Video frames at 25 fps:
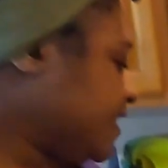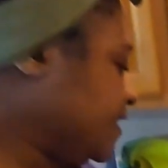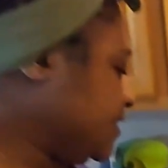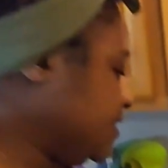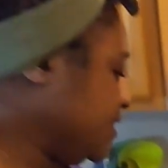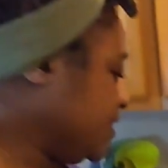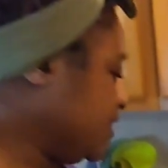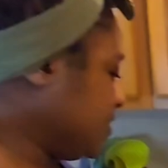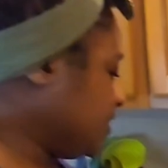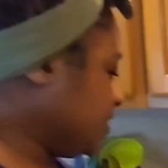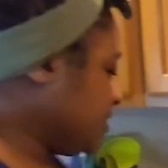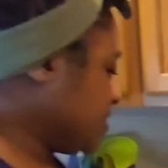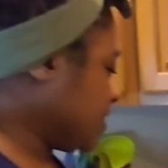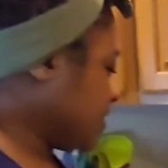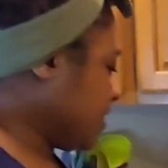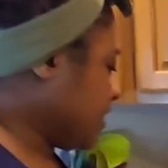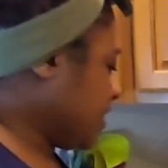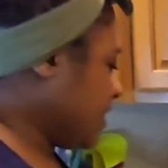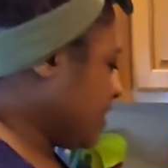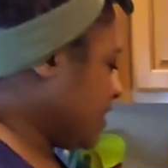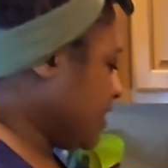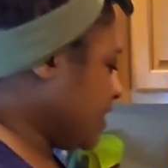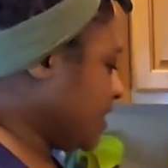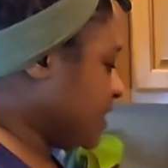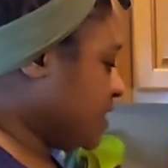I did the
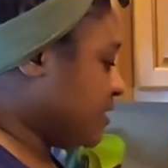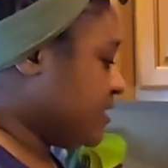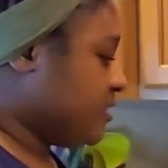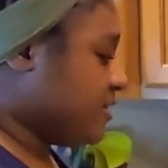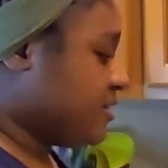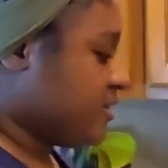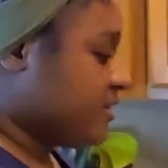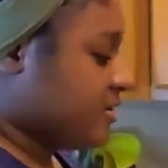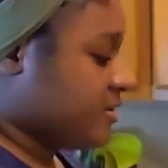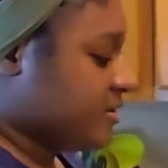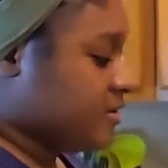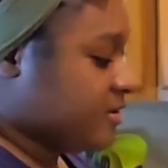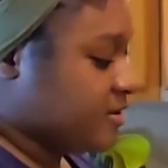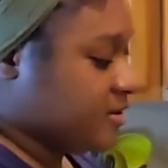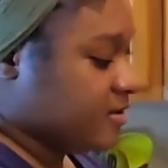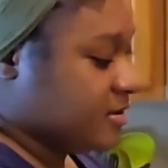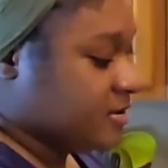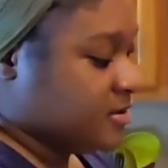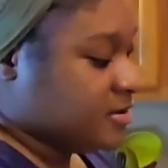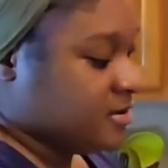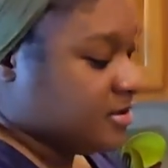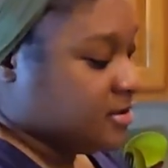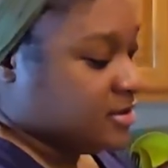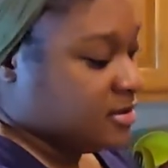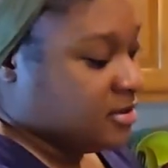cake
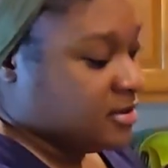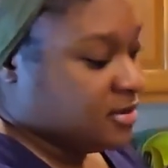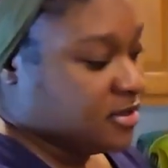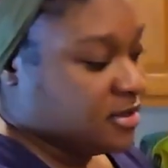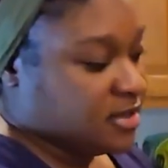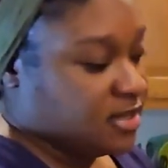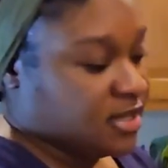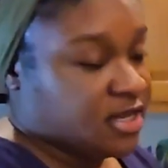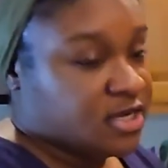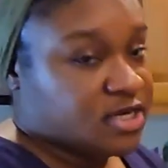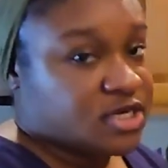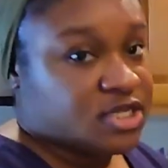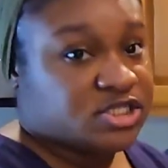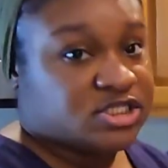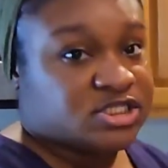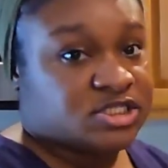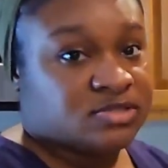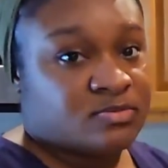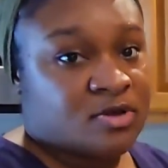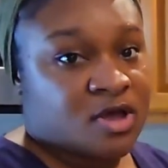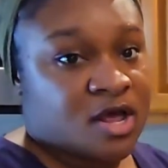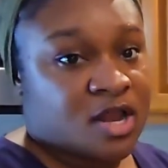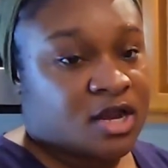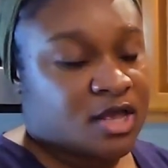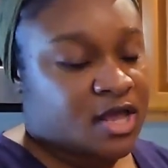in the
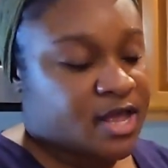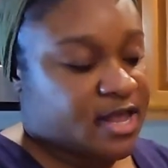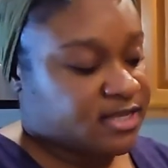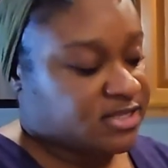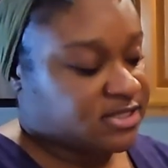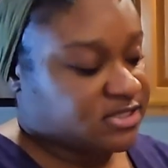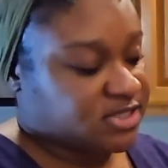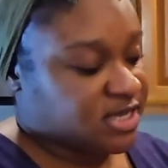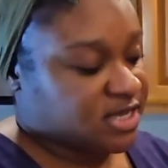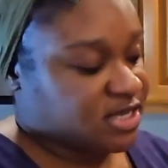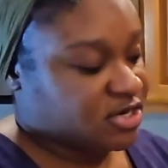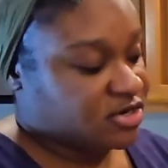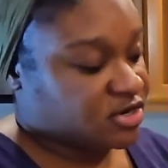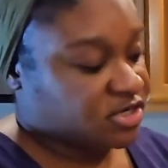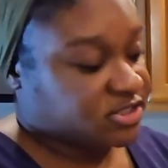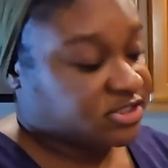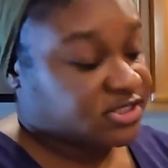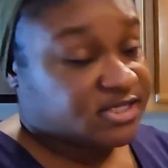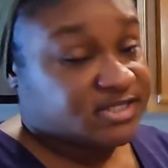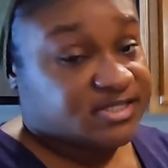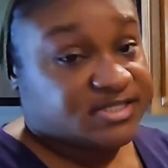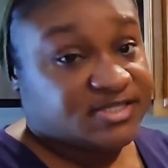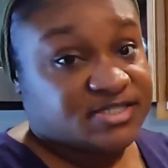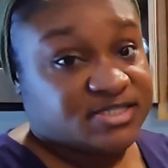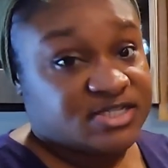small
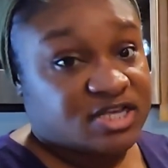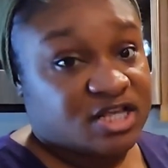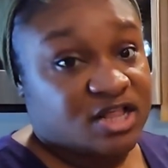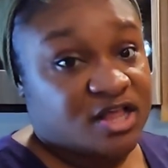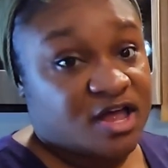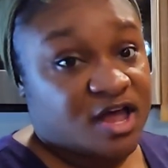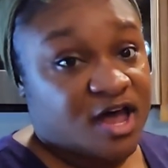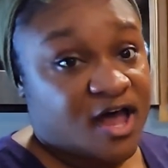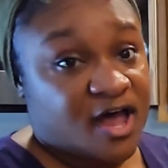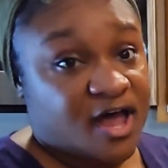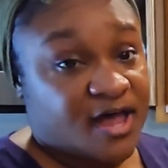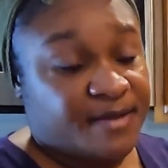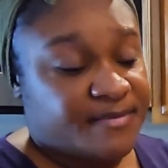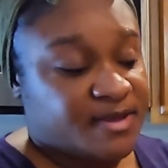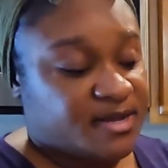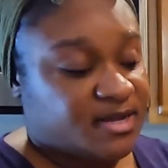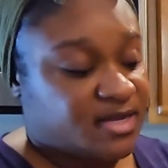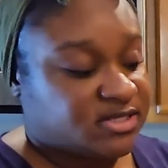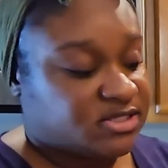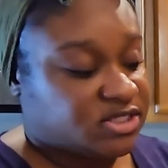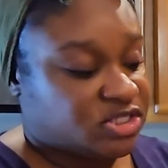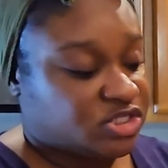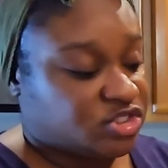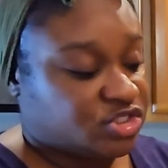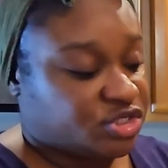containers, it's still hot
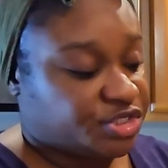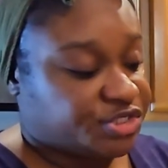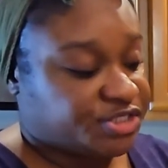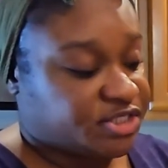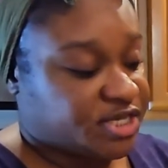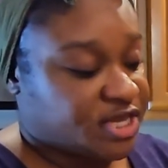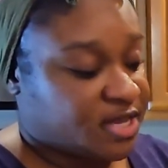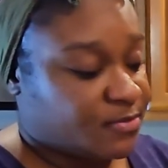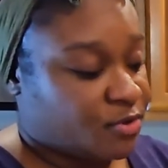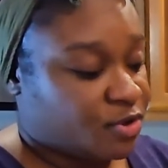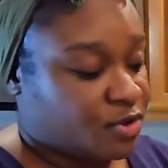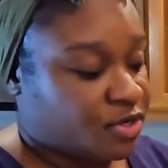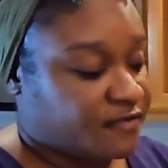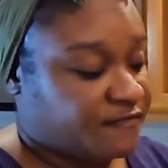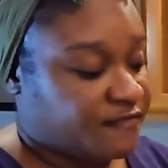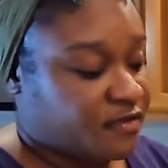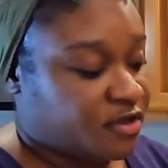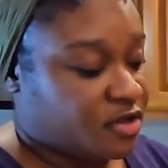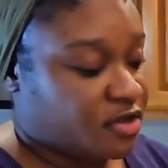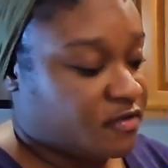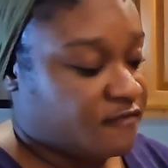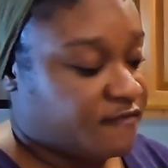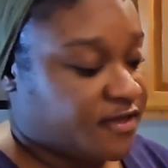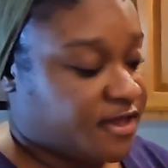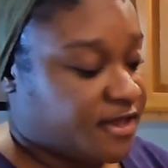because it just came out of
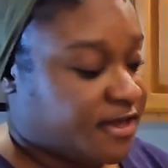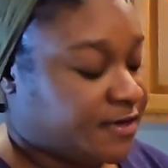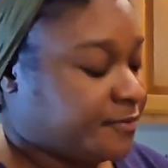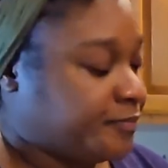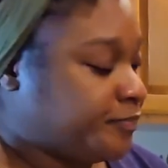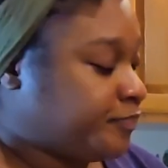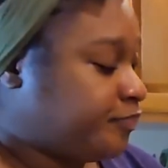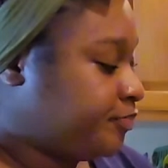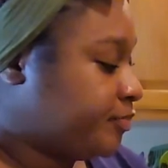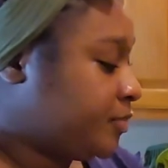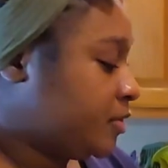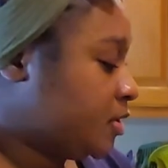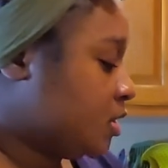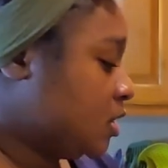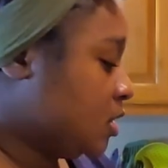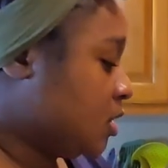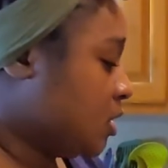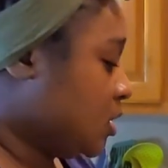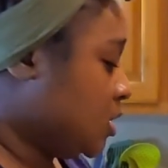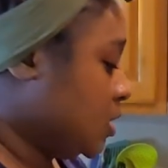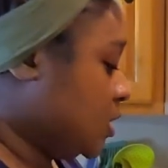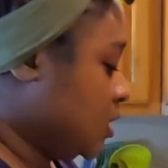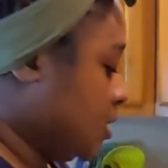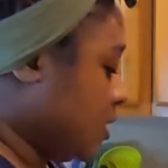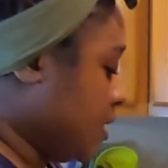the oven.
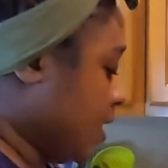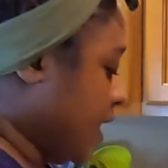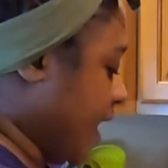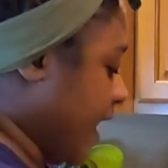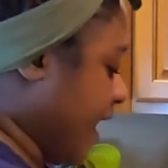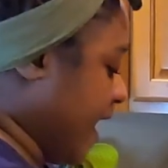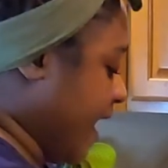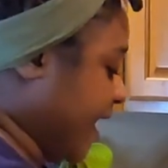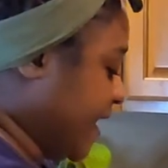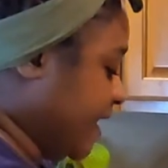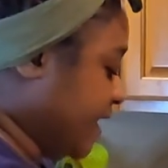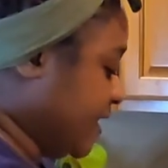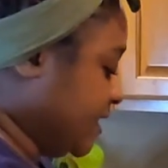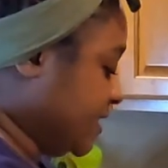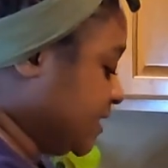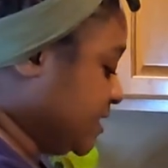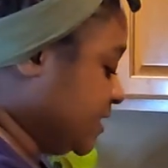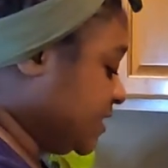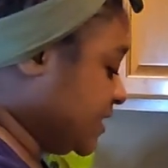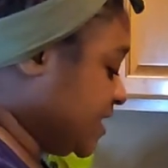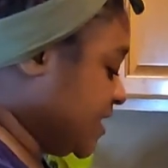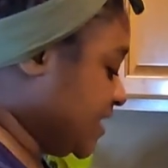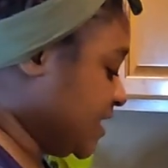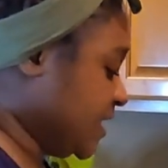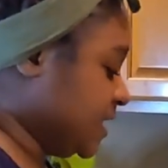I
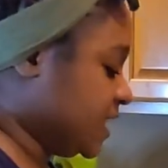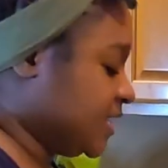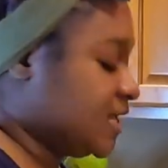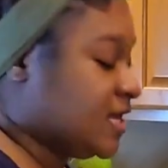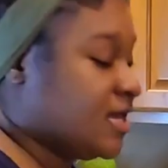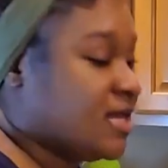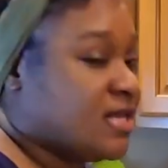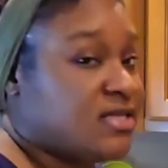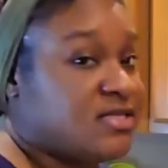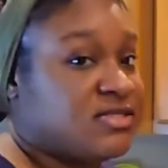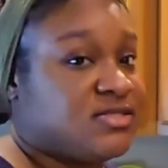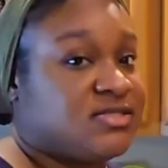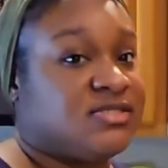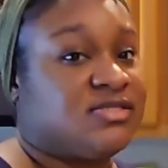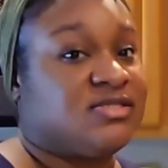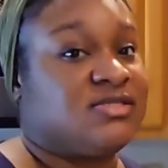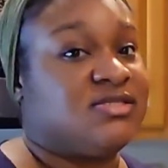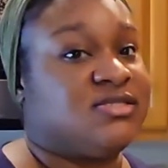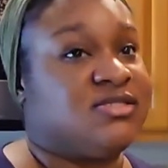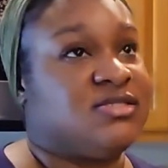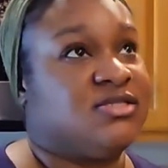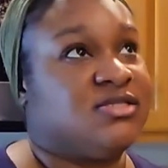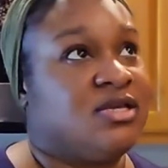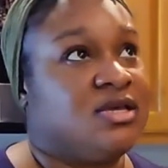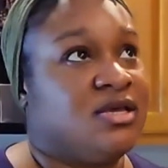think
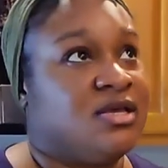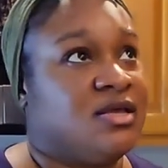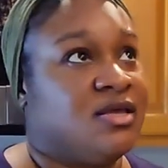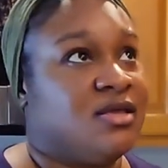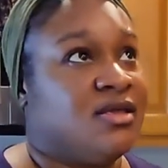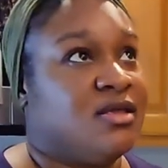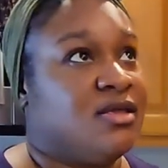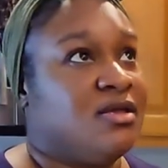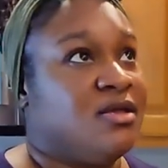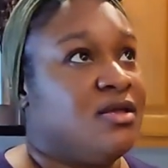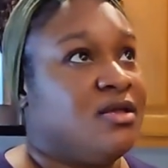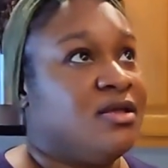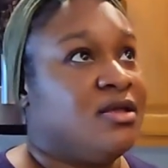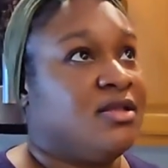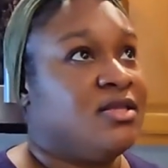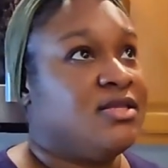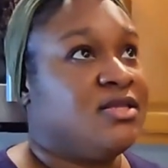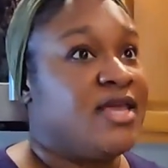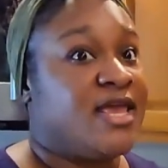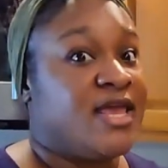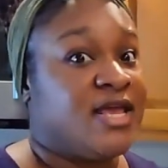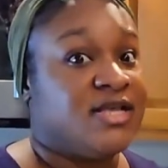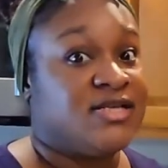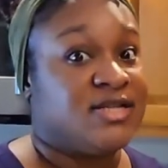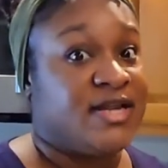it's
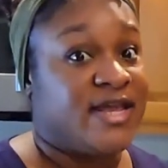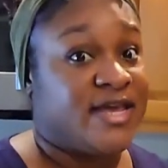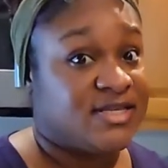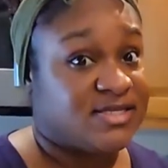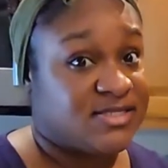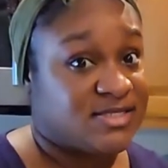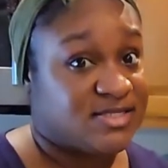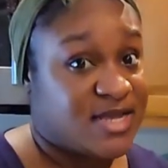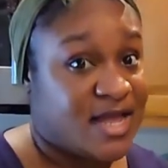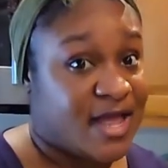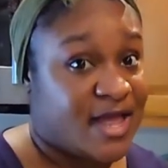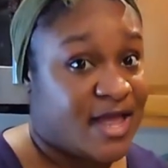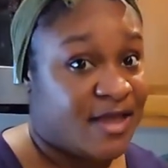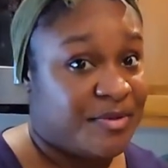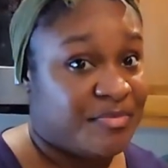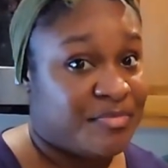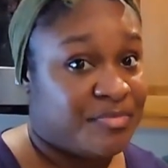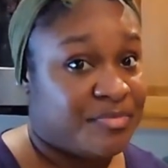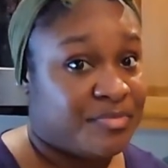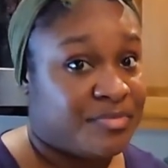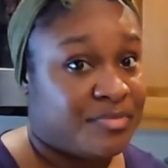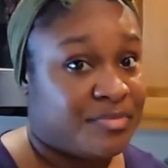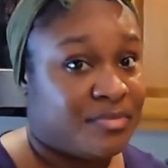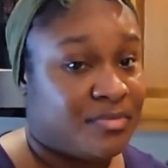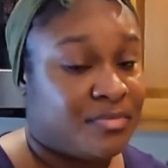take less
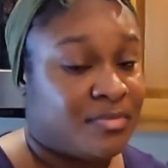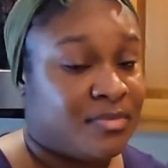time.